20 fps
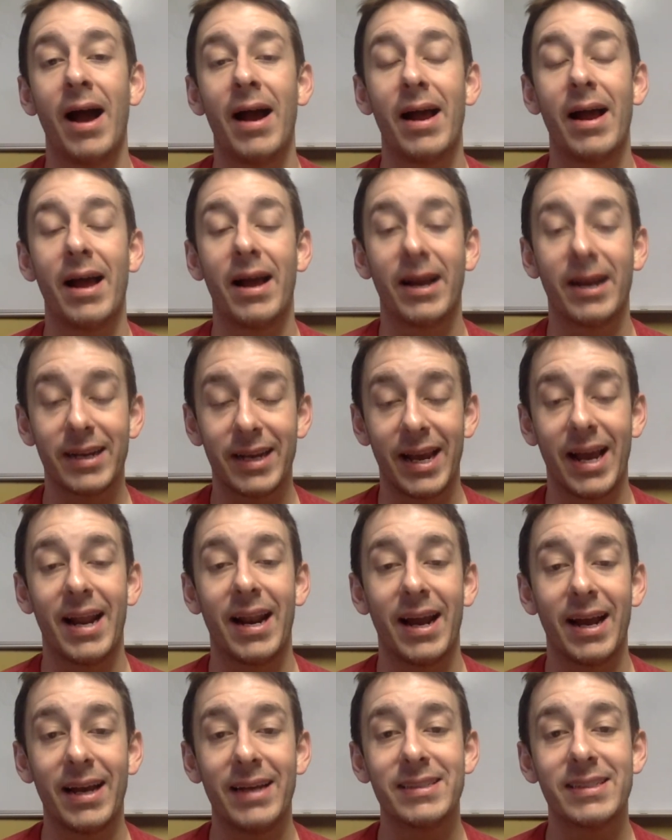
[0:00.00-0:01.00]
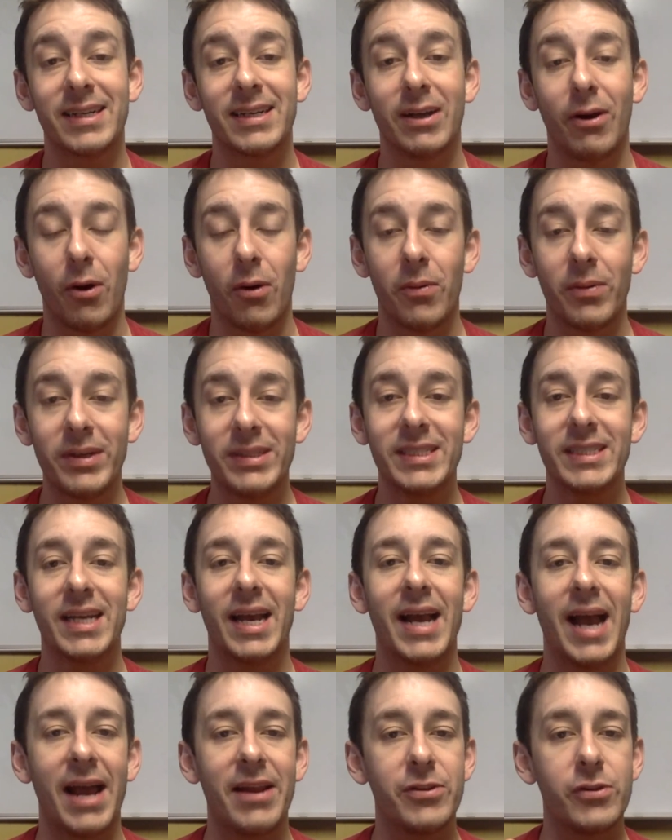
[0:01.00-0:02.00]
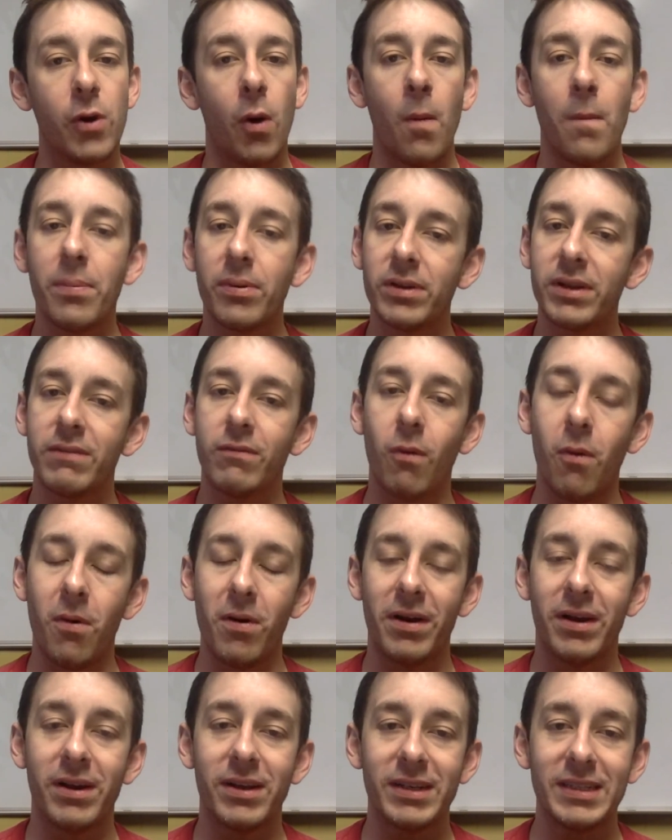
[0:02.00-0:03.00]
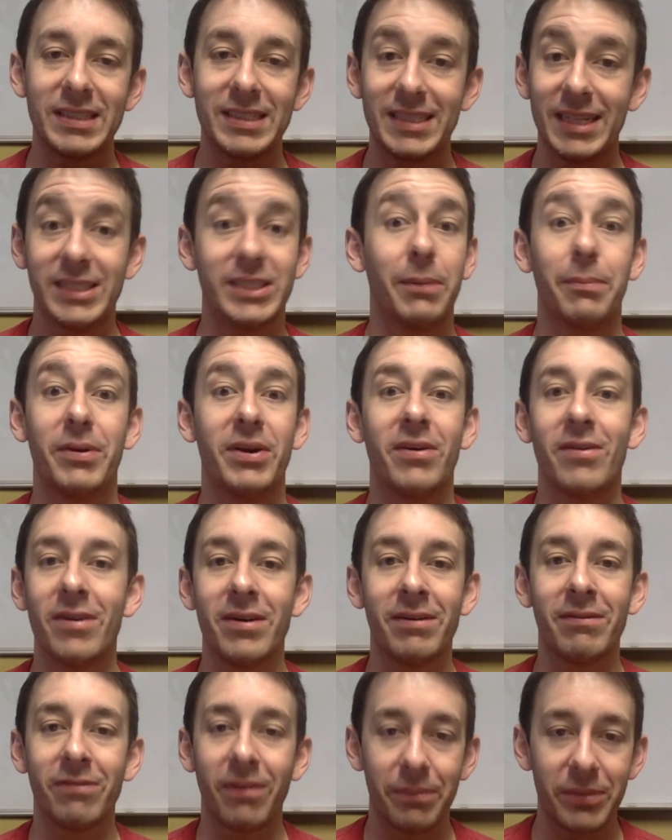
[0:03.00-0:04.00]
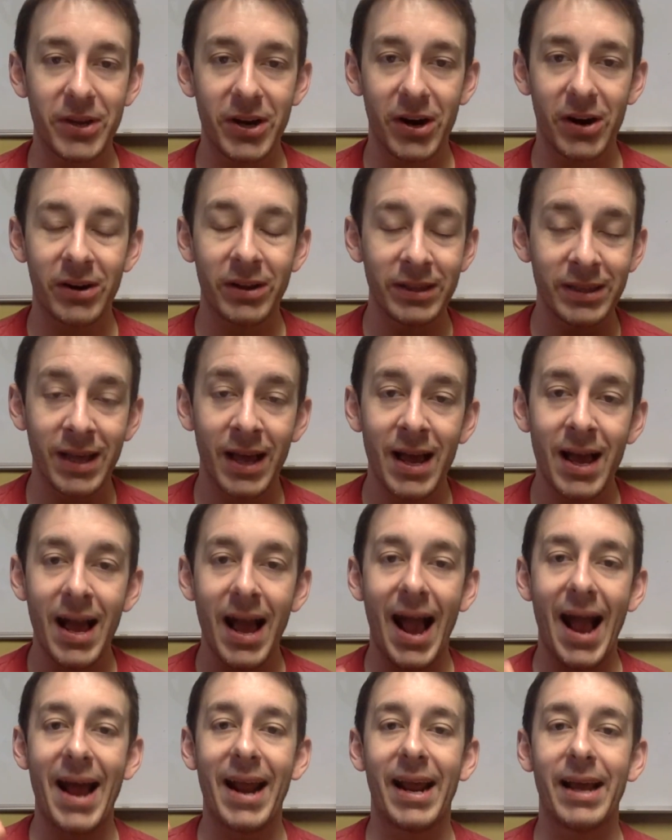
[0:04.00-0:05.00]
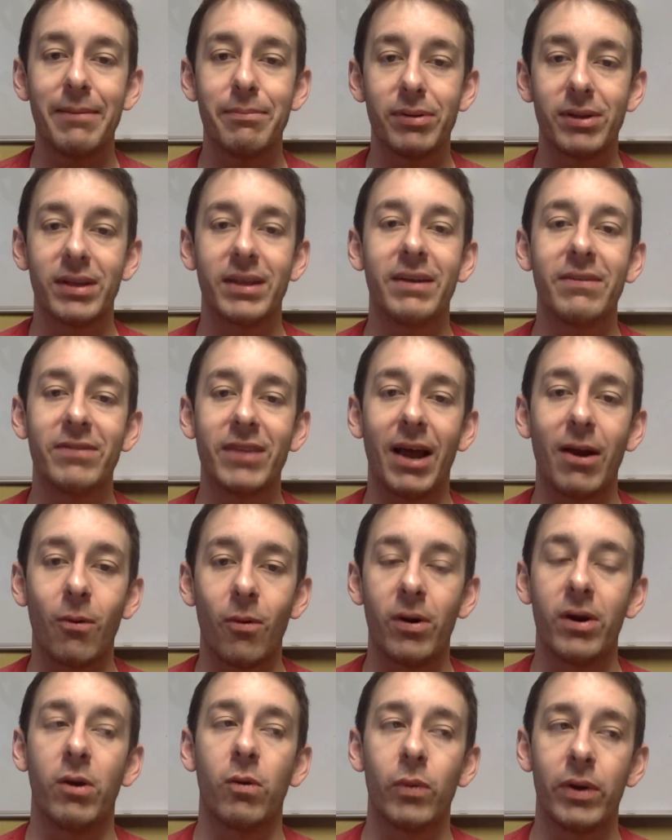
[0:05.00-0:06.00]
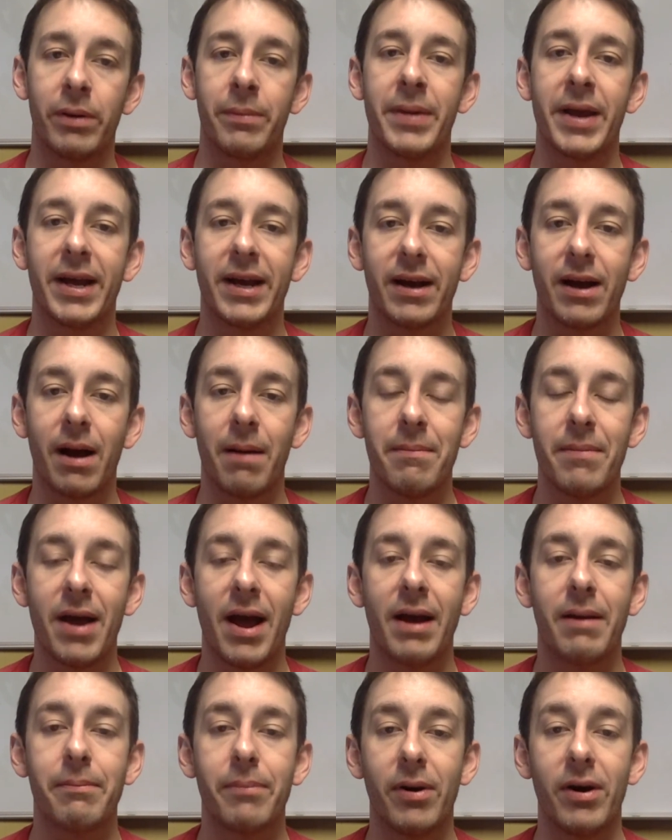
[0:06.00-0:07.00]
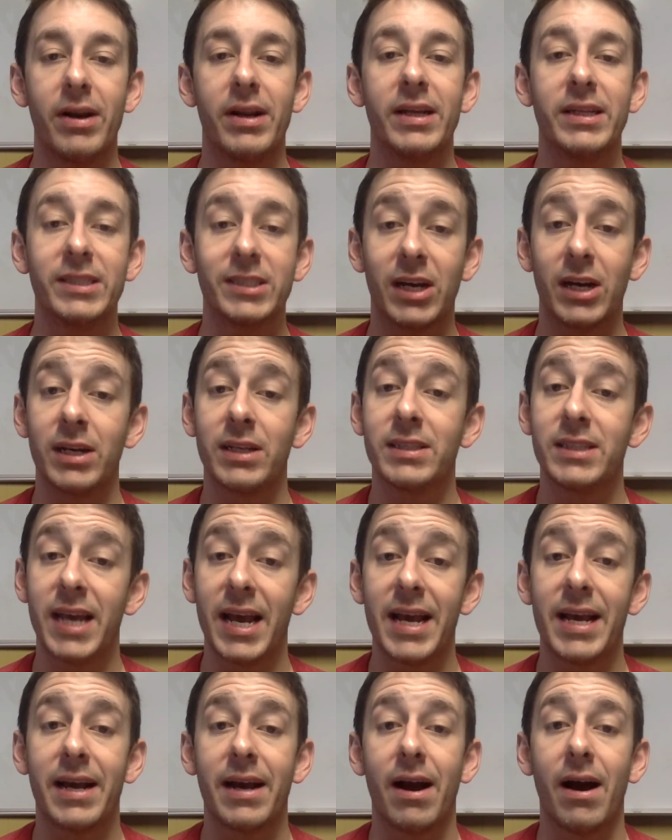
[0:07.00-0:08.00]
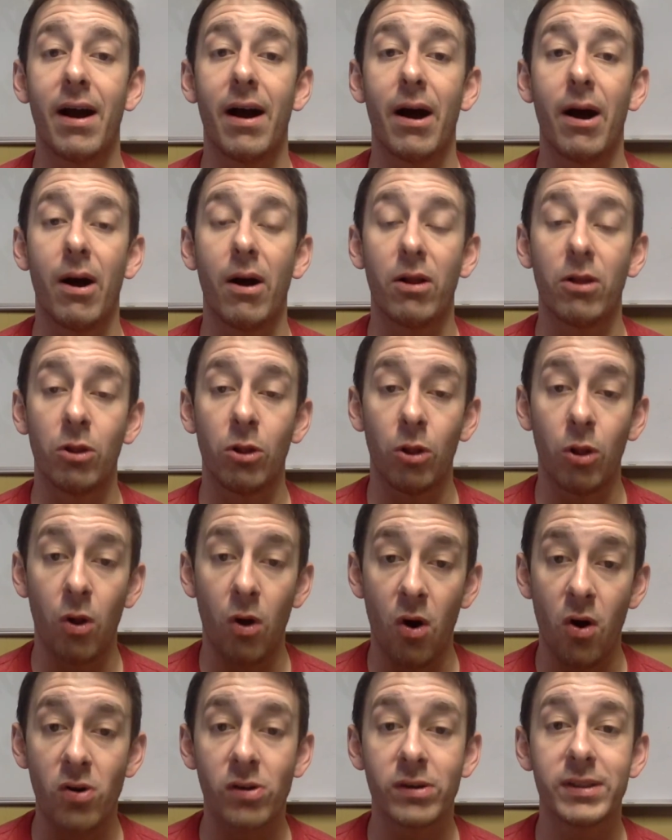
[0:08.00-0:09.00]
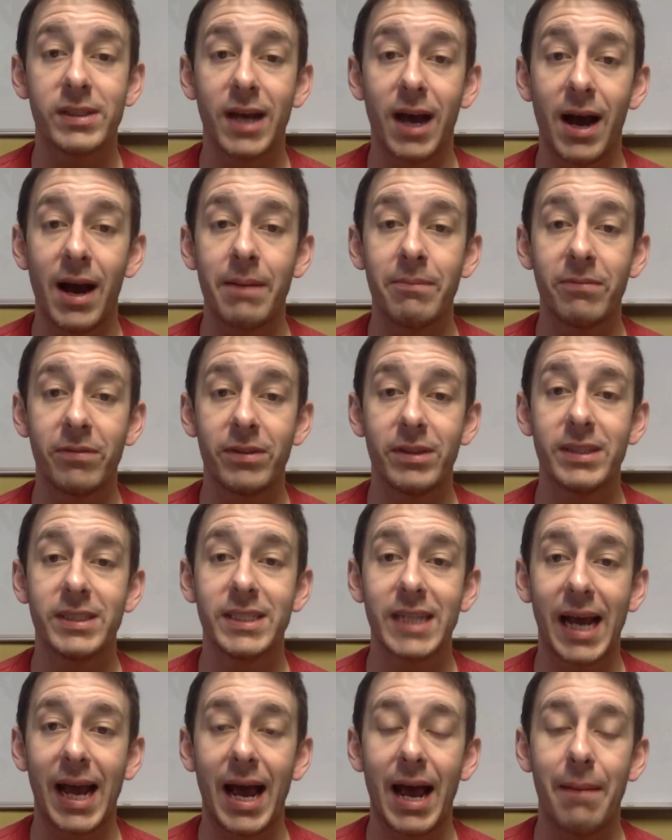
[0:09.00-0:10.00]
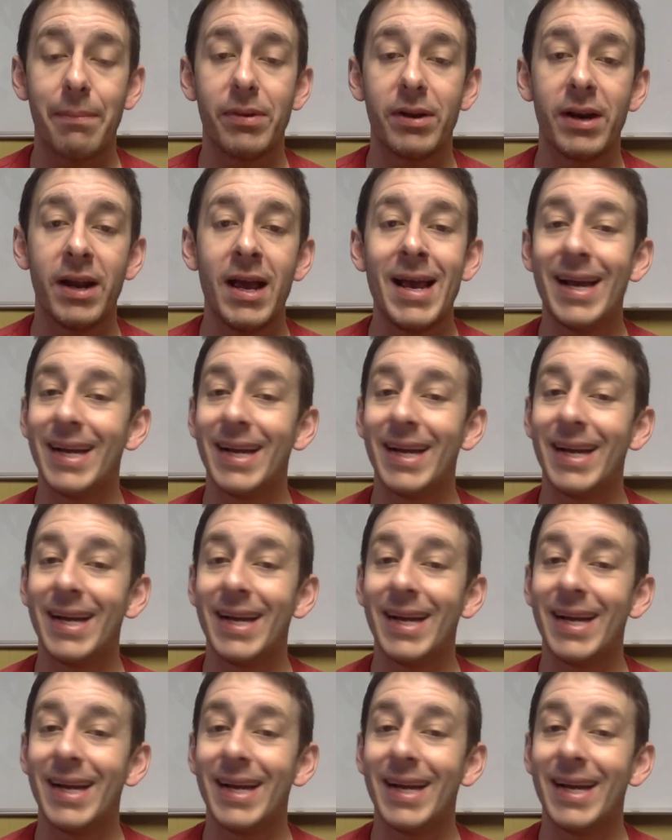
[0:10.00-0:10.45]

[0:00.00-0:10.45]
again, as I always say, I don't believe oil is disappearing from the earth, and I believe that oil will make a comeback, but it's going to take a long time for this to happen.